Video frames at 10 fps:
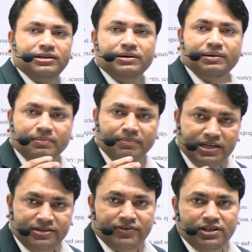
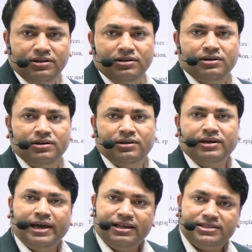medieval,
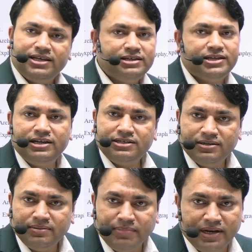ancient and
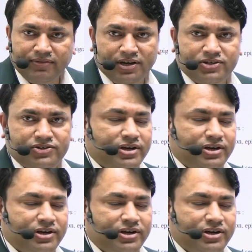medieval history.